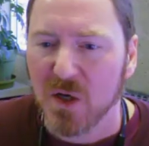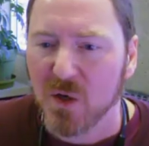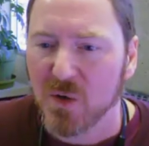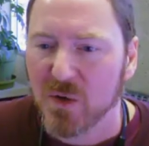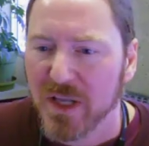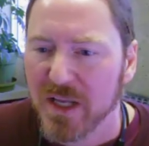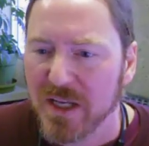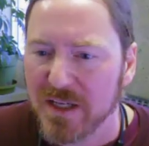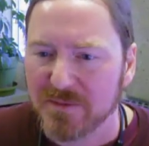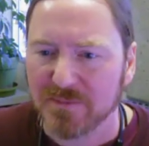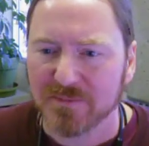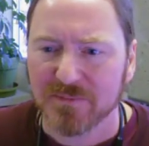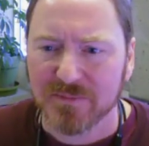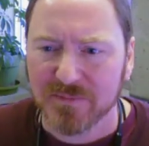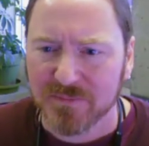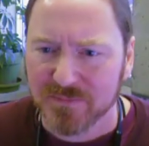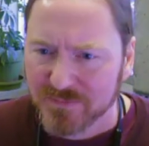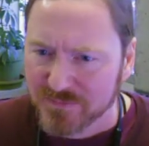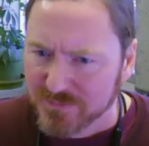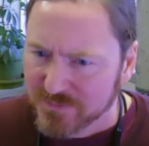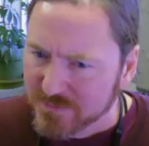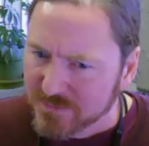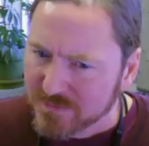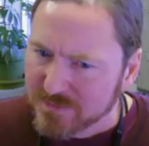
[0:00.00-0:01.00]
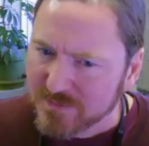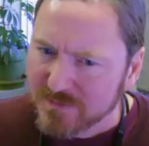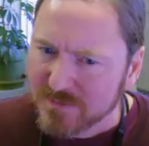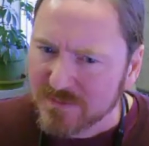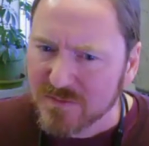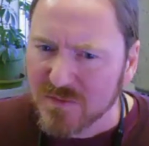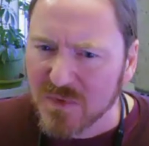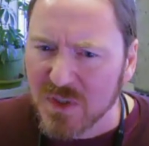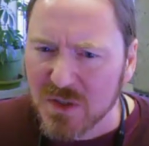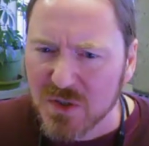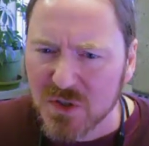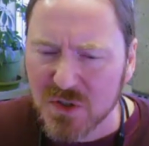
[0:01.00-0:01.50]
Okay,
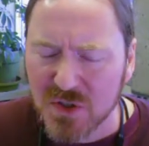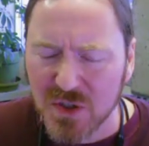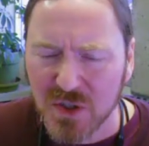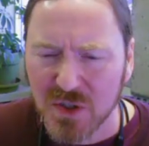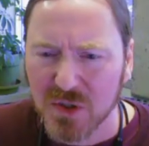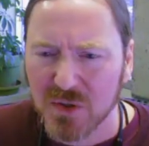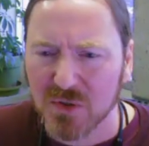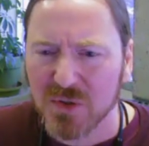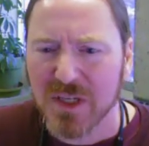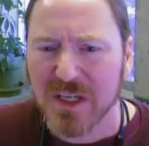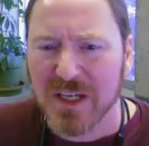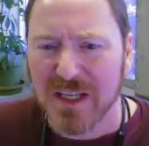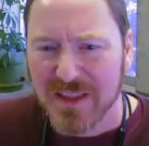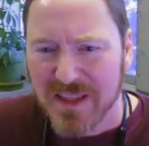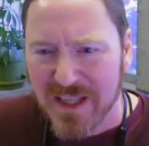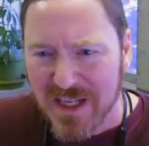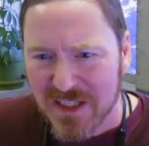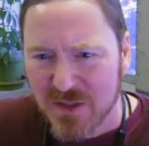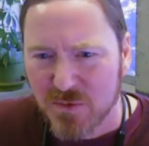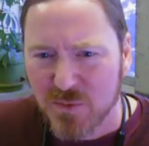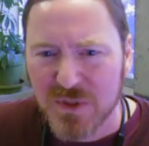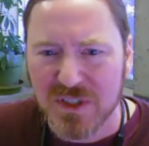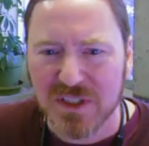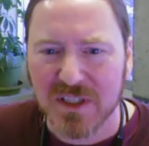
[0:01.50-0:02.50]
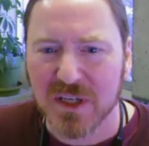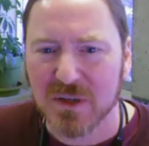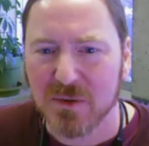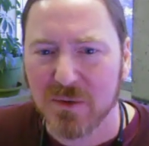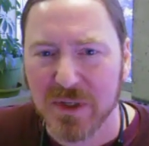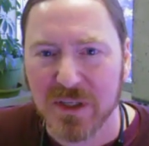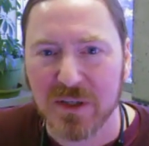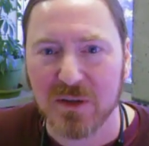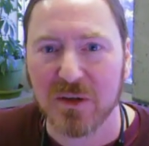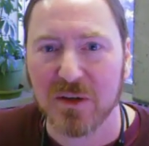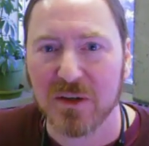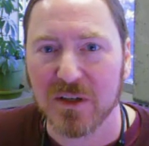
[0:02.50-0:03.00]
so that's what's
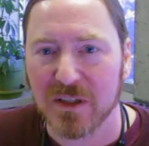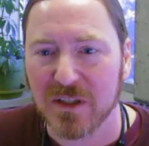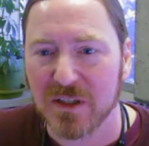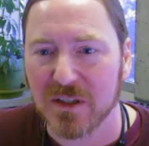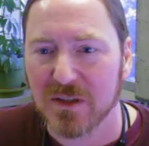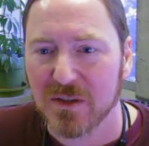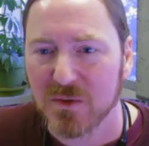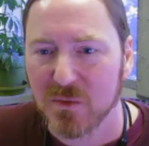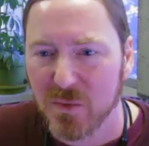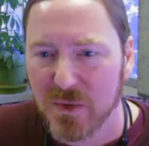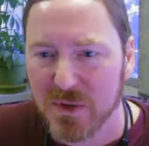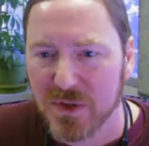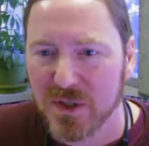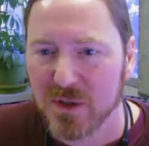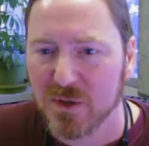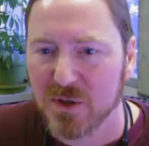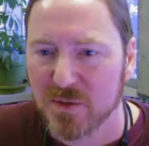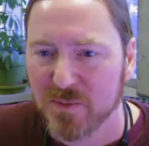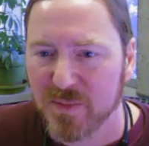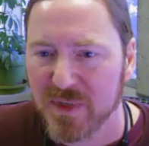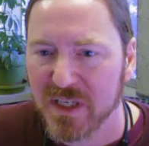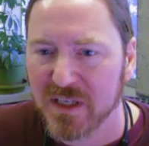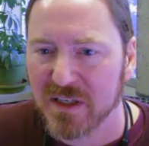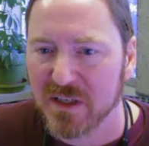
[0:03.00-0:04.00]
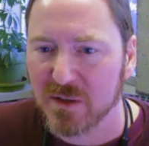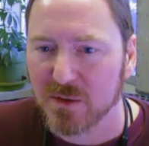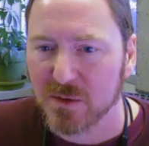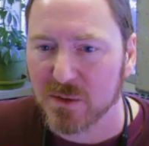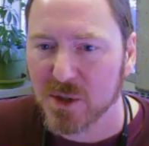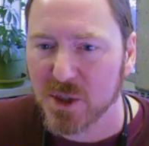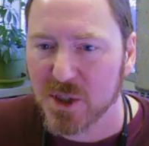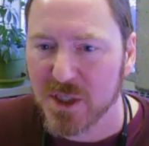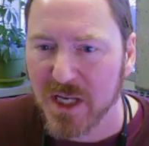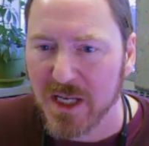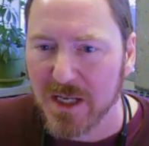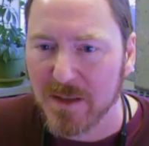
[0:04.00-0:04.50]
going on with those
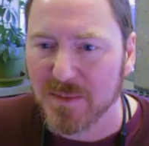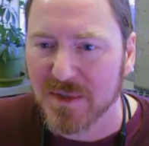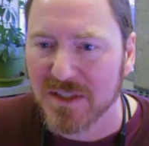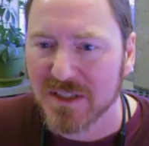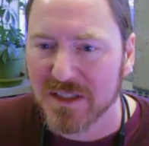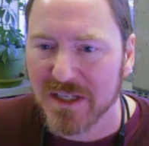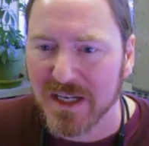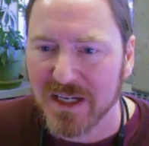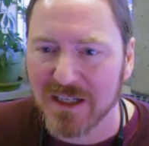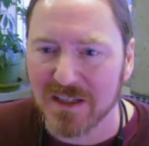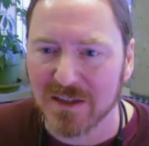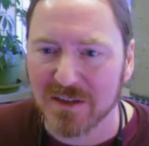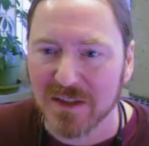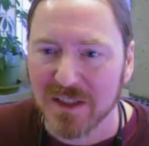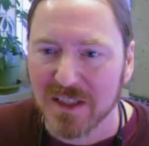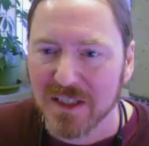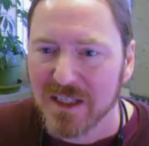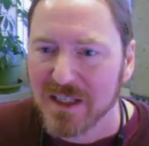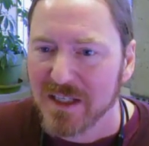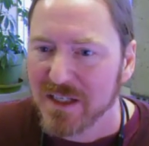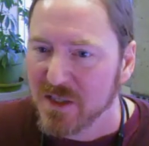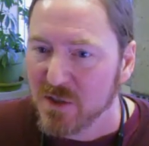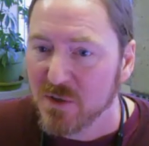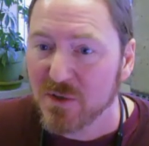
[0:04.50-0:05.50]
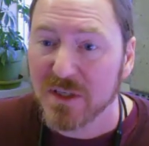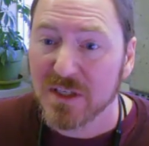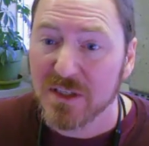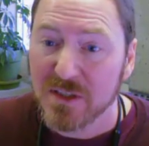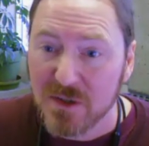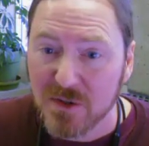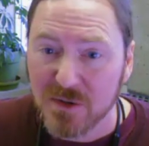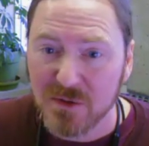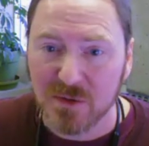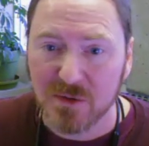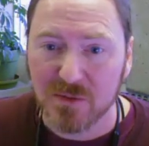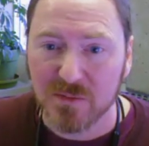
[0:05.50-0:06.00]
particular shapes. Now, you can
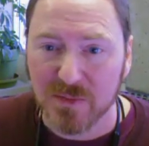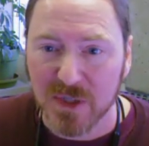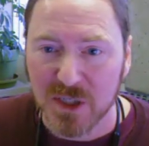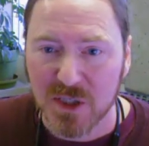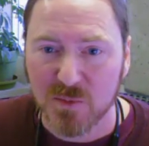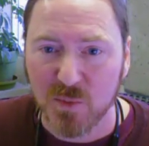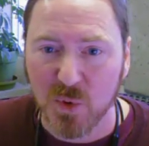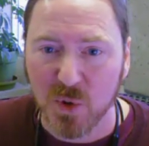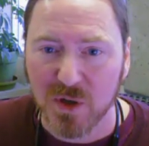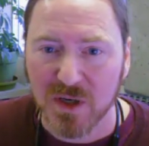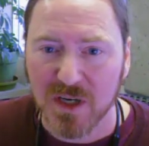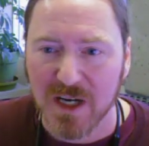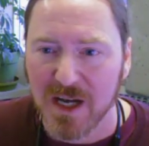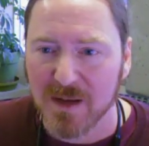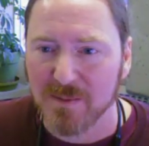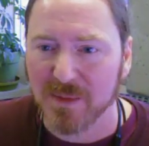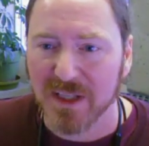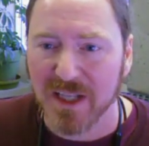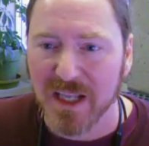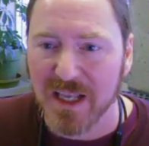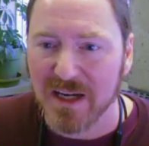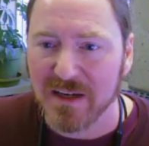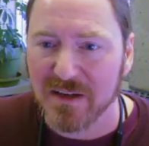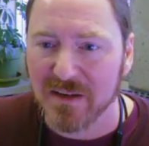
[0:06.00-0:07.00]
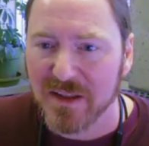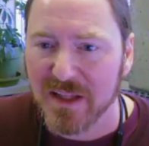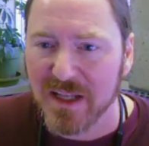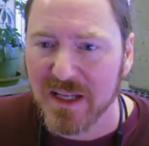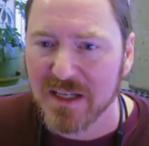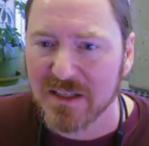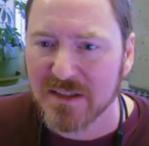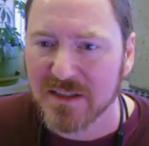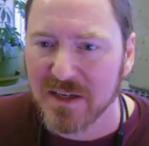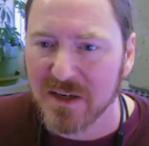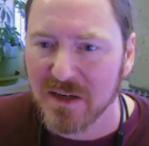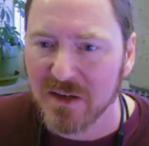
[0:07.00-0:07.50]
do much more complicated
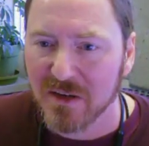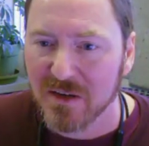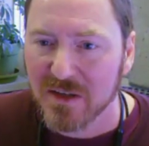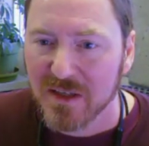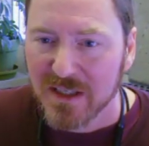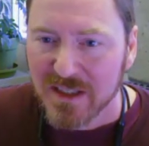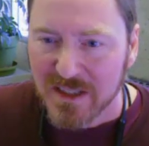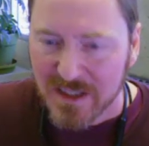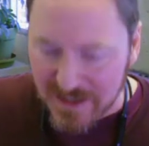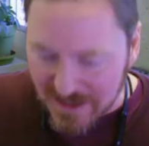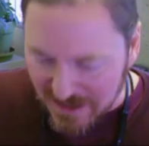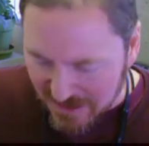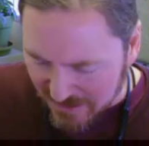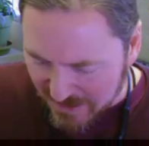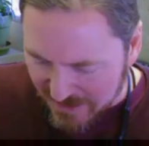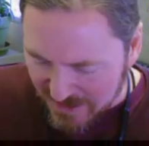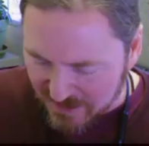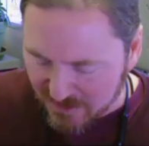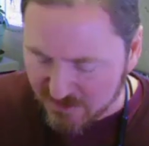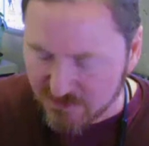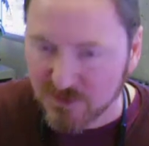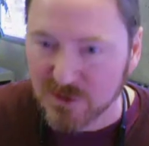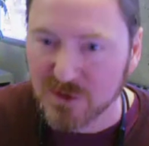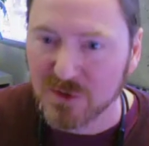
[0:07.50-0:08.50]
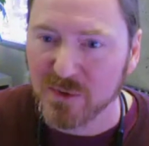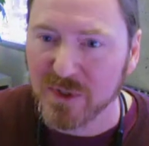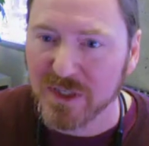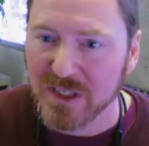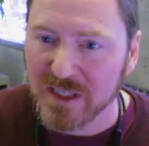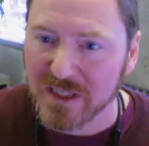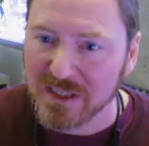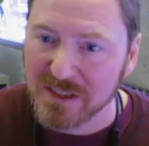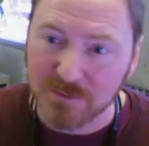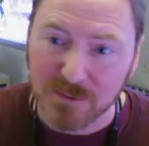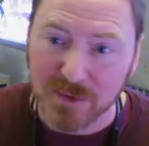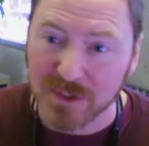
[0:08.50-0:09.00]
things here. Now, I threw
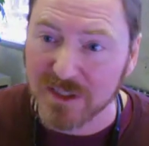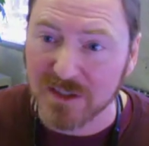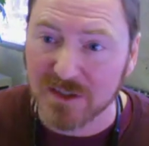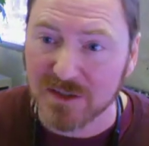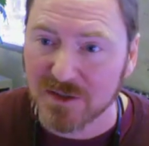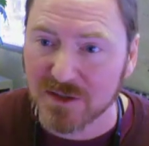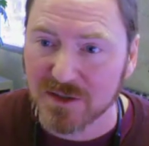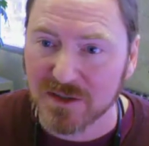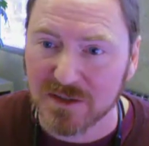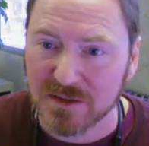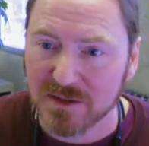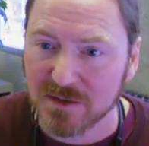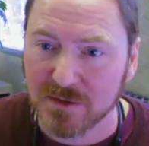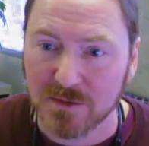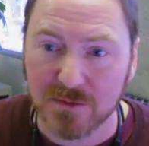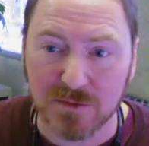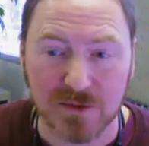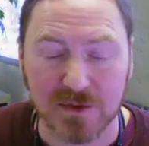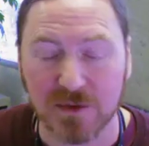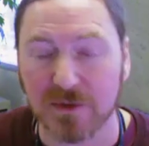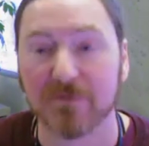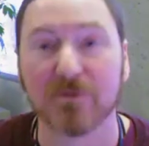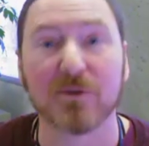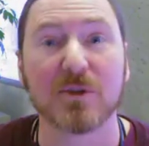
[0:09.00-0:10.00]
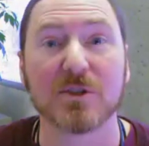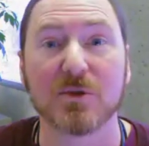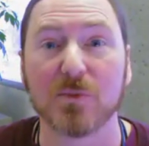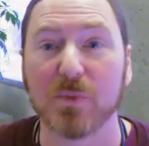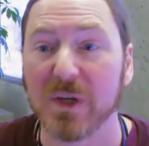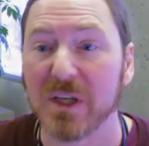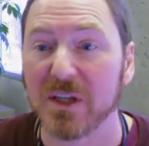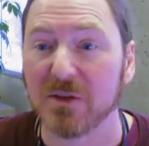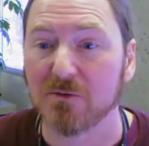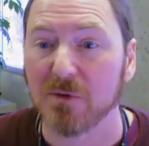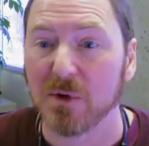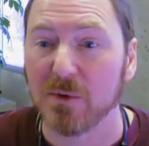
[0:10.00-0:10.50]
in, we could, so for instance,
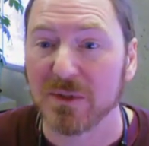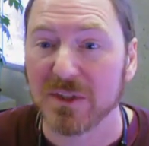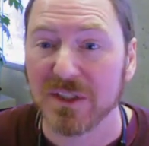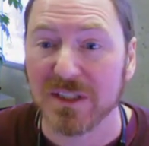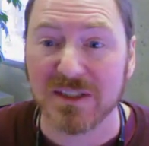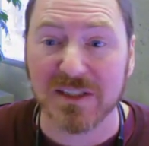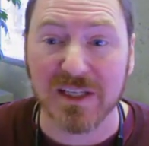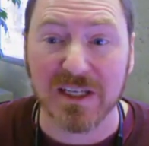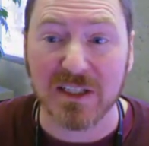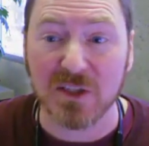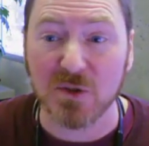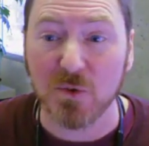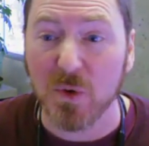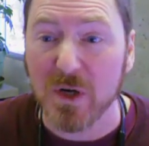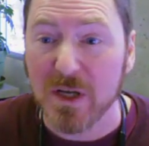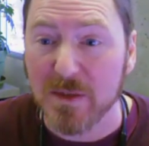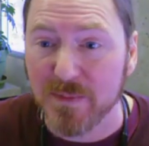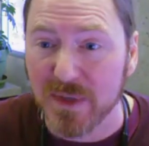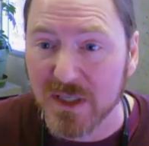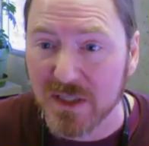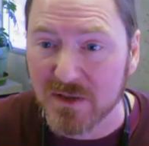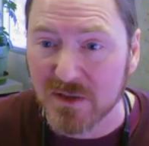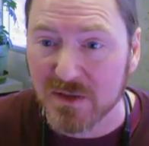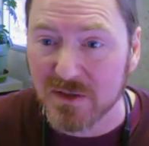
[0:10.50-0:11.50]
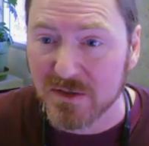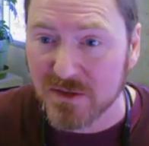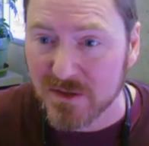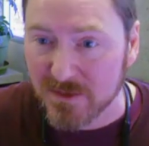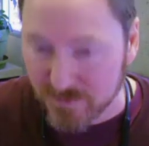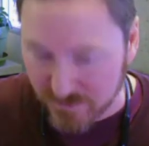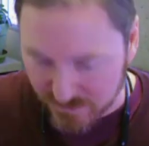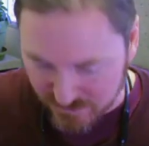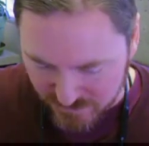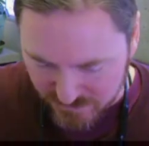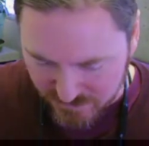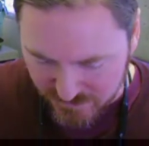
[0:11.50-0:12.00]
we could throw in, let's say, 20
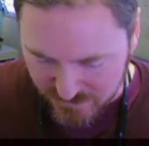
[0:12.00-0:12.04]
pixels.